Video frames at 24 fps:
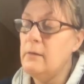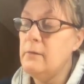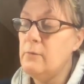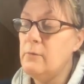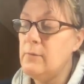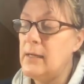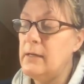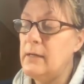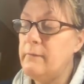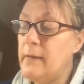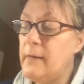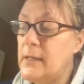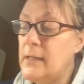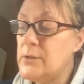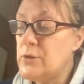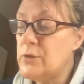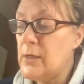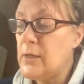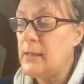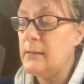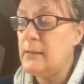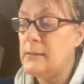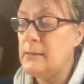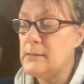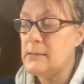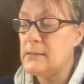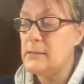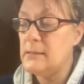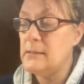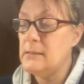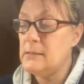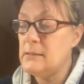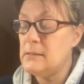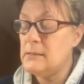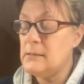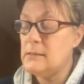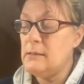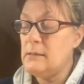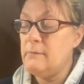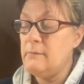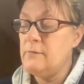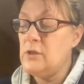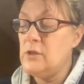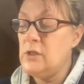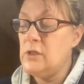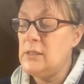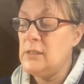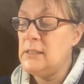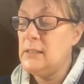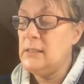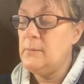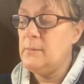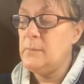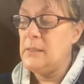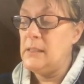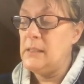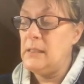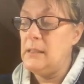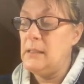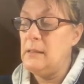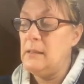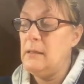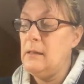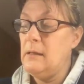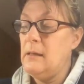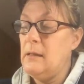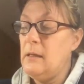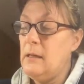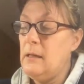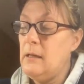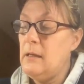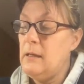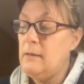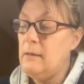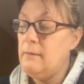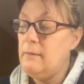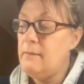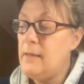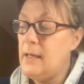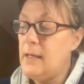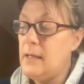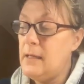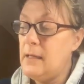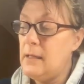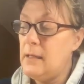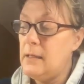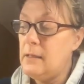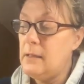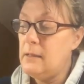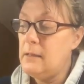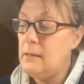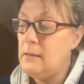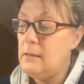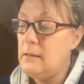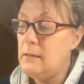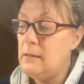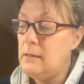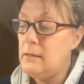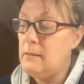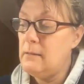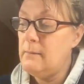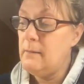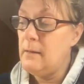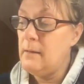the rate of hydrolysis of GTP, then